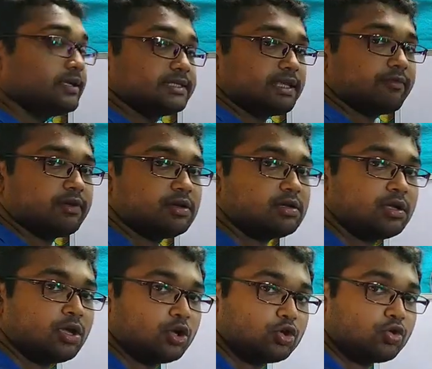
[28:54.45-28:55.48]

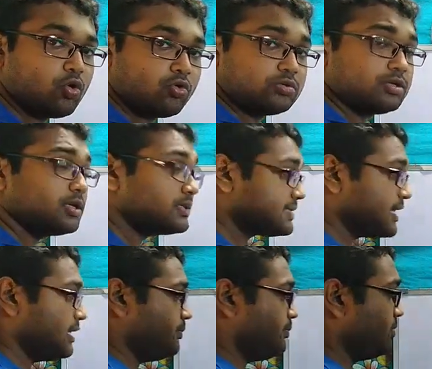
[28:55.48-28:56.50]
several known
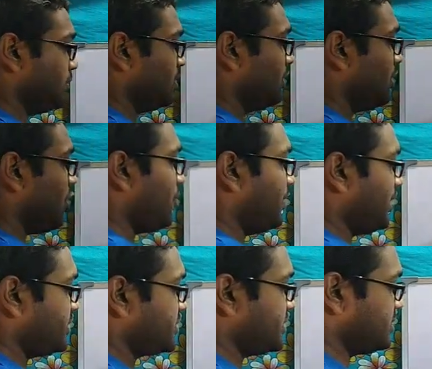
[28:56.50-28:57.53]
set
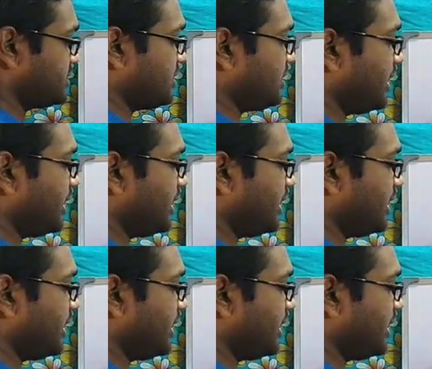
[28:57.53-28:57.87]
operations.